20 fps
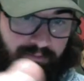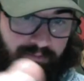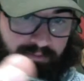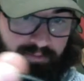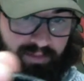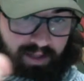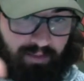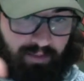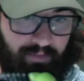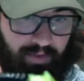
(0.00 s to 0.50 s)

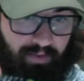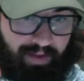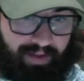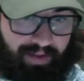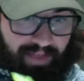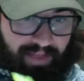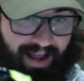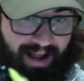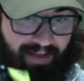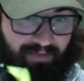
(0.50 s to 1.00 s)
something like
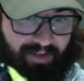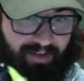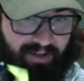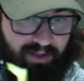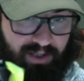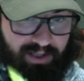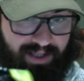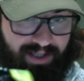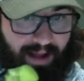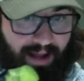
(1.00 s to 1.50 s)
that. That's
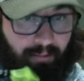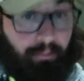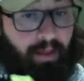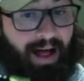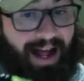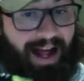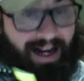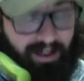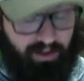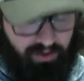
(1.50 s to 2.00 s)
just that
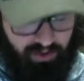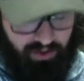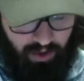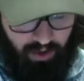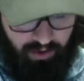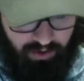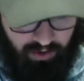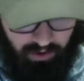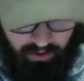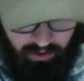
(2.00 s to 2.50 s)
black and
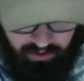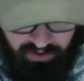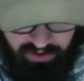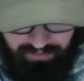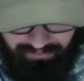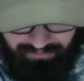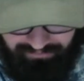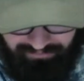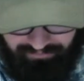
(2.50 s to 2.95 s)
chartreuse